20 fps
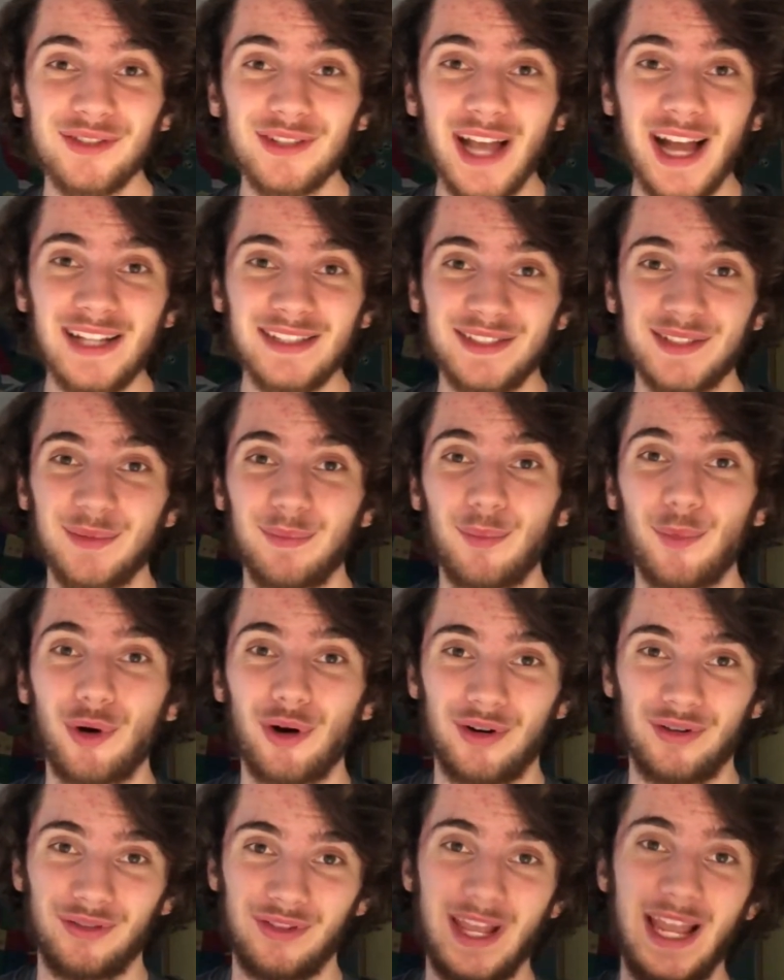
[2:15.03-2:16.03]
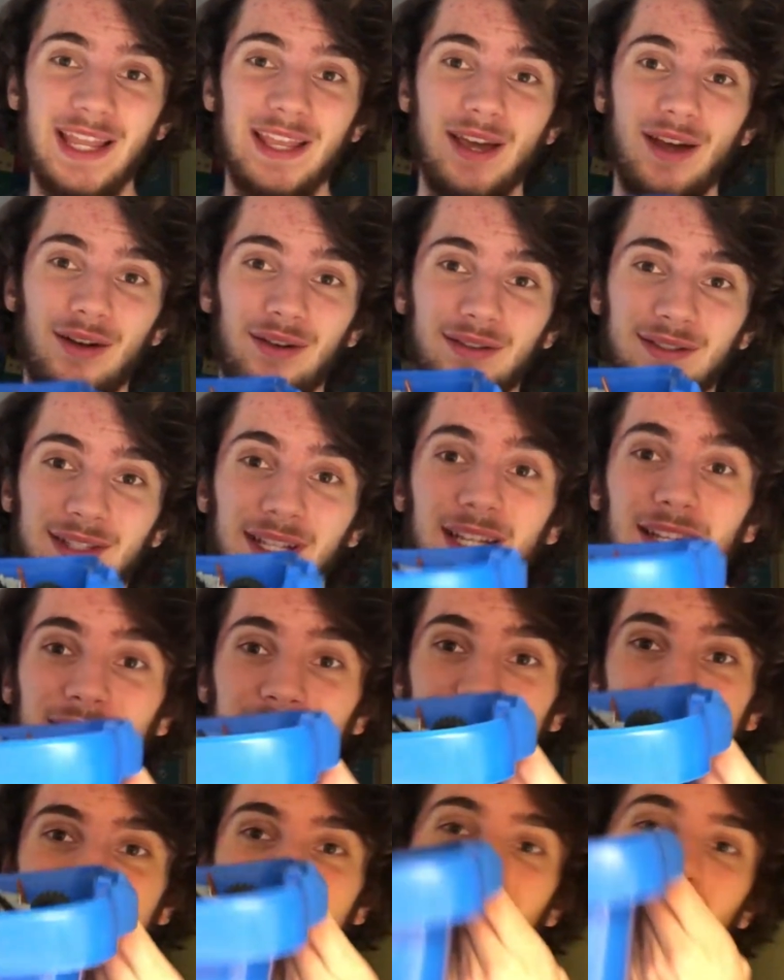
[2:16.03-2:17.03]
got some more Legos.
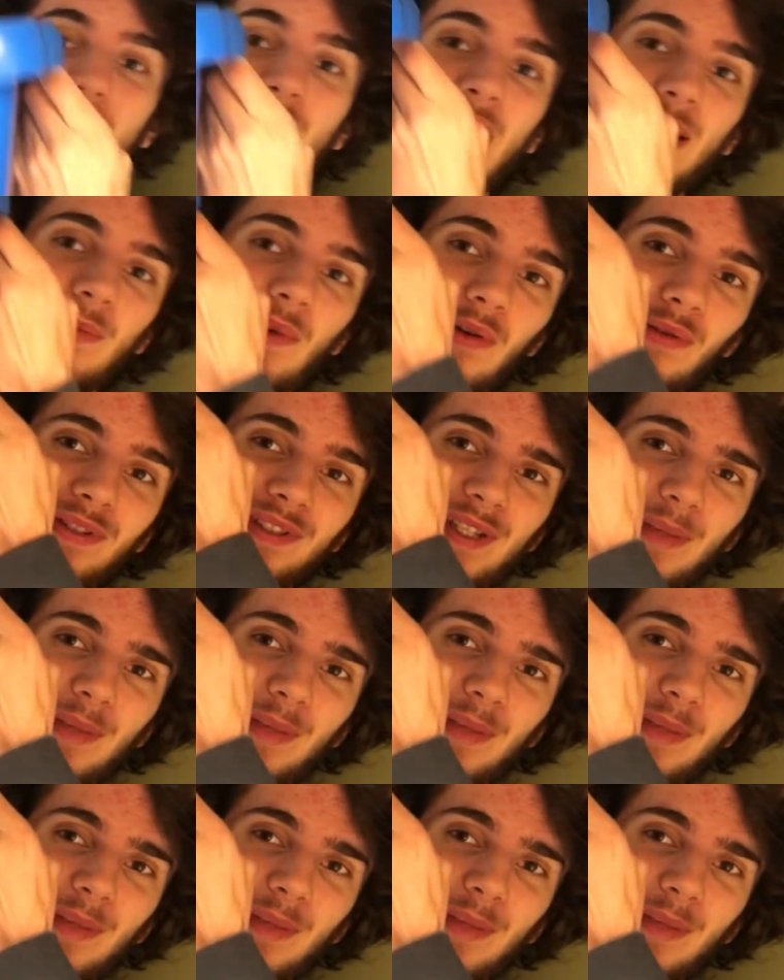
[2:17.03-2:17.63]
This time it was